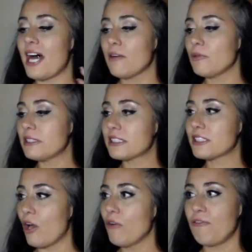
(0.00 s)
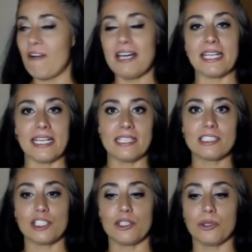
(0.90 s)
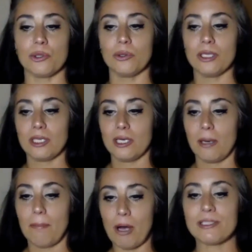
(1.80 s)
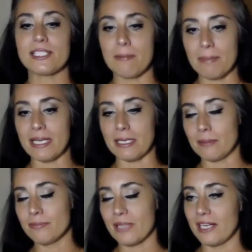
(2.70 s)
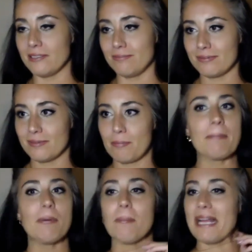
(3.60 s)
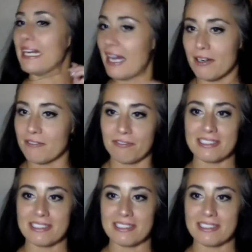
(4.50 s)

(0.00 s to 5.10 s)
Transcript: it was so funny to post a meme that people made out of